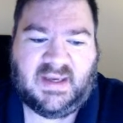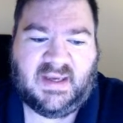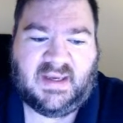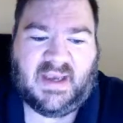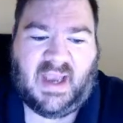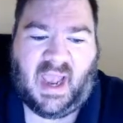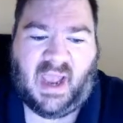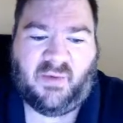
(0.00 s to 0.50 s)

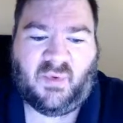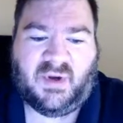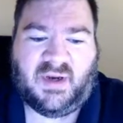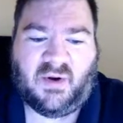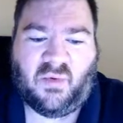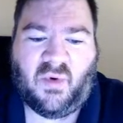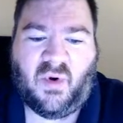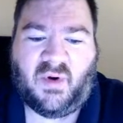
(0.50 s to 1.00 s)
And when
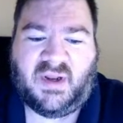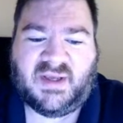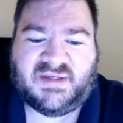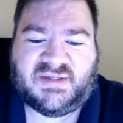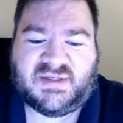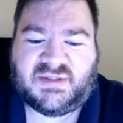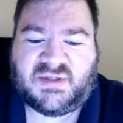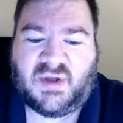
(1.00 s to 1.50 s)

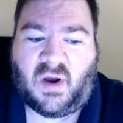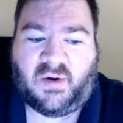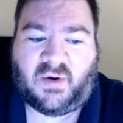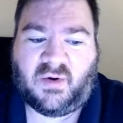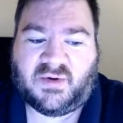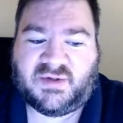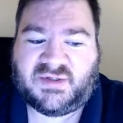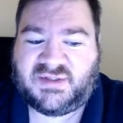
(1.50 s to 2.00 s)
Herodias'
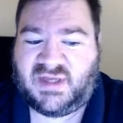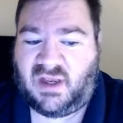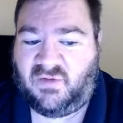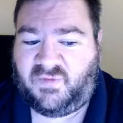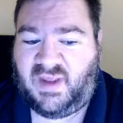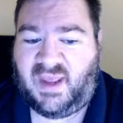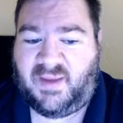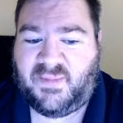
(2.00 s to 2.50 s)
daughter
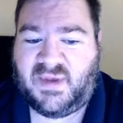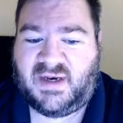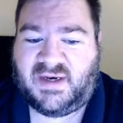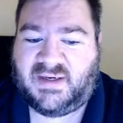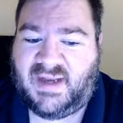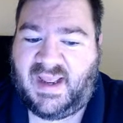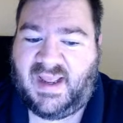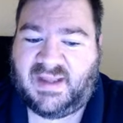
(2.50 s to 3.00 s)
herself came in
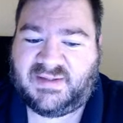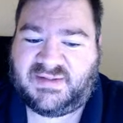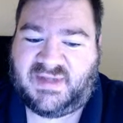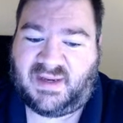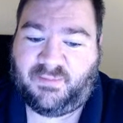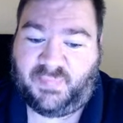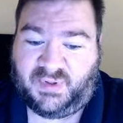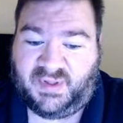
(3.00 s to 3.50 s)
and danced
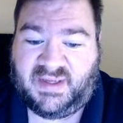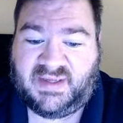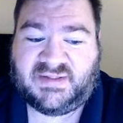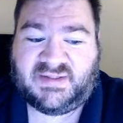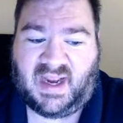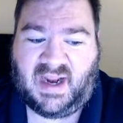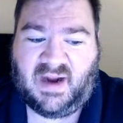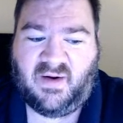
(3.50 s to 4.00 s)
and
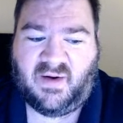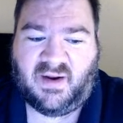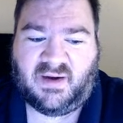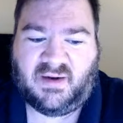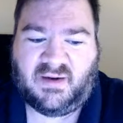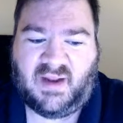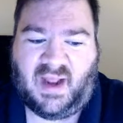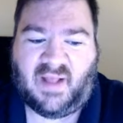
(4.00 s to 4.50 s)
pleased
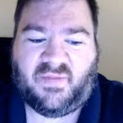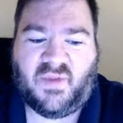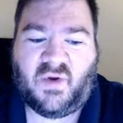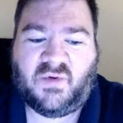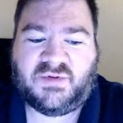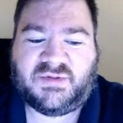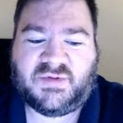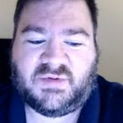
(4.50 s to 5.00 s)
Herod and
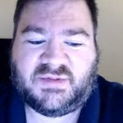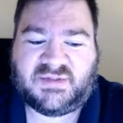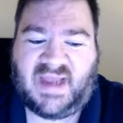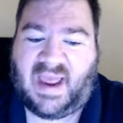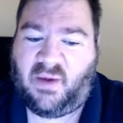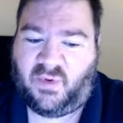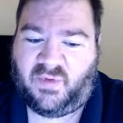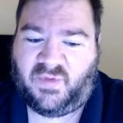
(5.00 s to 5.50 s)
those who
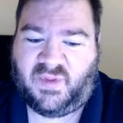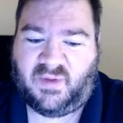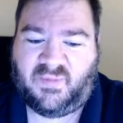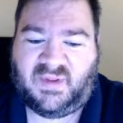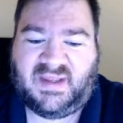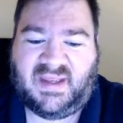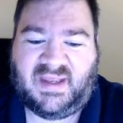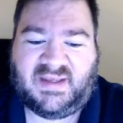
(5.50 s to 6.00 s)
sat with him,
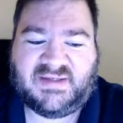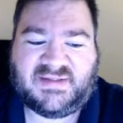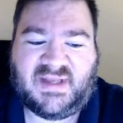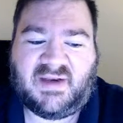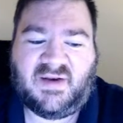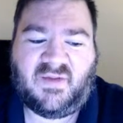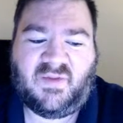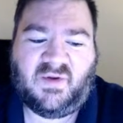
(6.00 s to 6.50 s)
the king
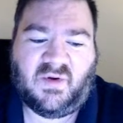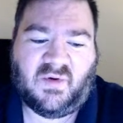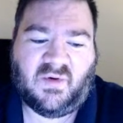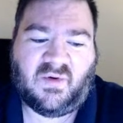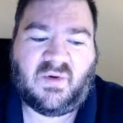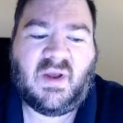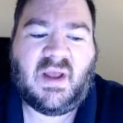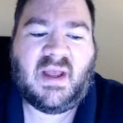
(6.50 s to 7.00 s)
said to the
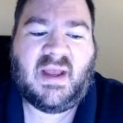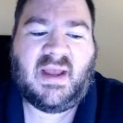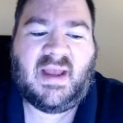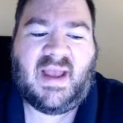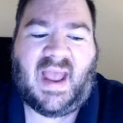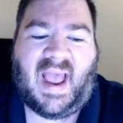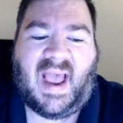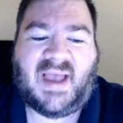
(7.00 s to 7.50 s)
girl,
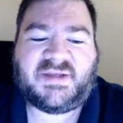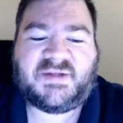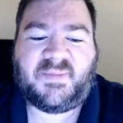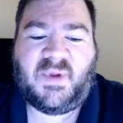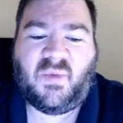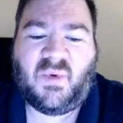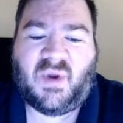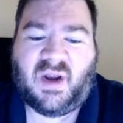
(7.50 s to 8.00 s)
ask
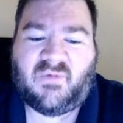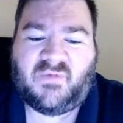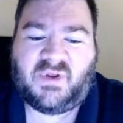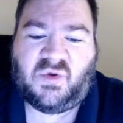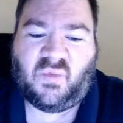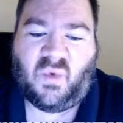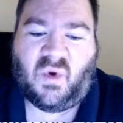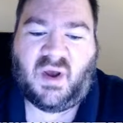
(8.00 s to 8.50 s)
me whatever
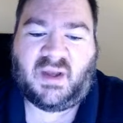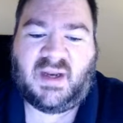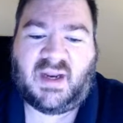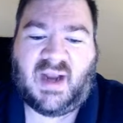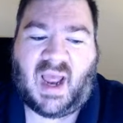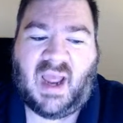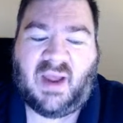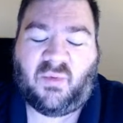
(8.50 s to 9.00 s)
you want,
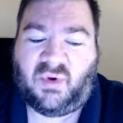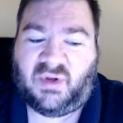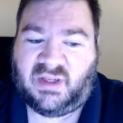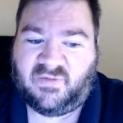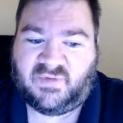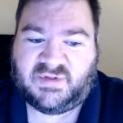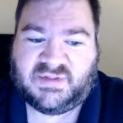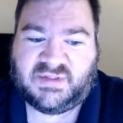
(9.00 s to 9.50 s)
and I will
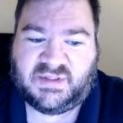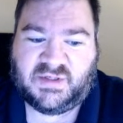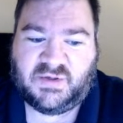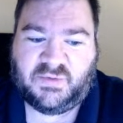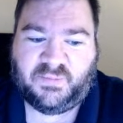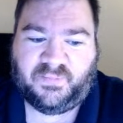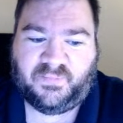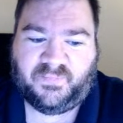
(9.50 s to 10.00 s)
give it to
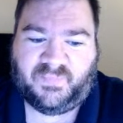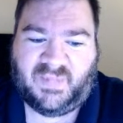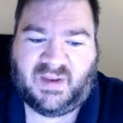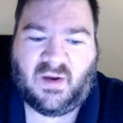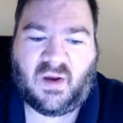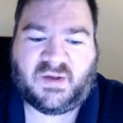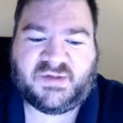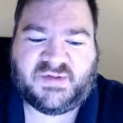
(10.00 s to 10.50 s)
you.
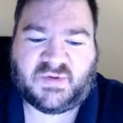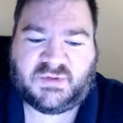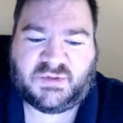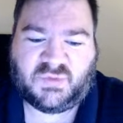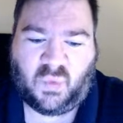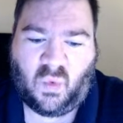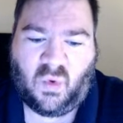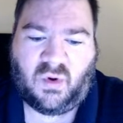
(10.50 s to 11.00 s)
He also
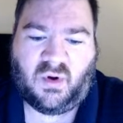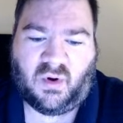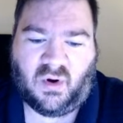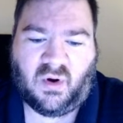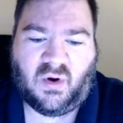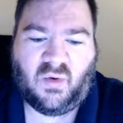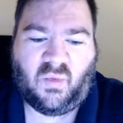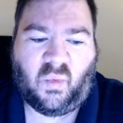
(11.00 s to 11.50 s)
swore to
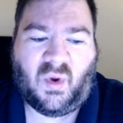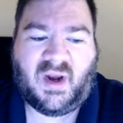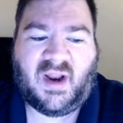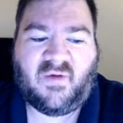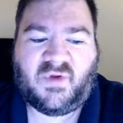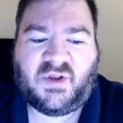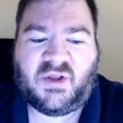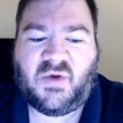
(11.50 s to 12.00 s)
her,
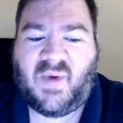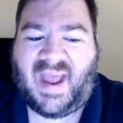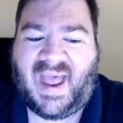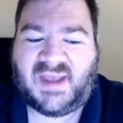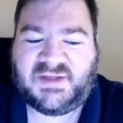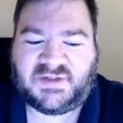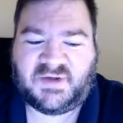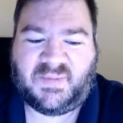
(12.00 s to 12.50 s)
whatever you
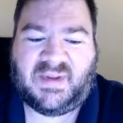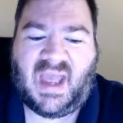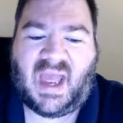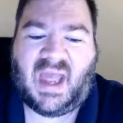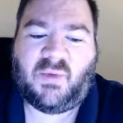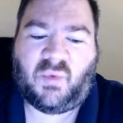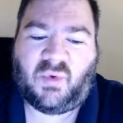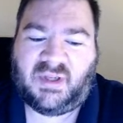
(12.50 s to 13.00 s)
ask me,
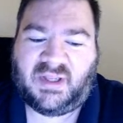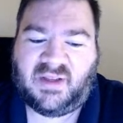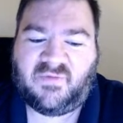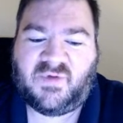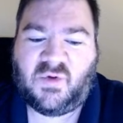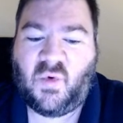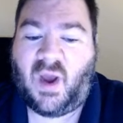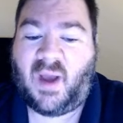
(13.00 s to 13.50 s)
I will
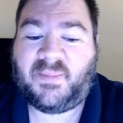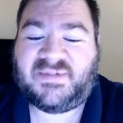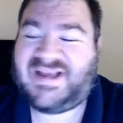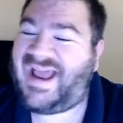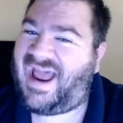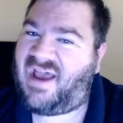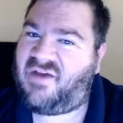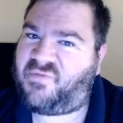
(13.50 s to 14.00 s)
give you up to
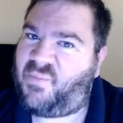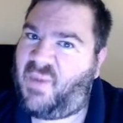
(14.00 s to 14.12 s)
half my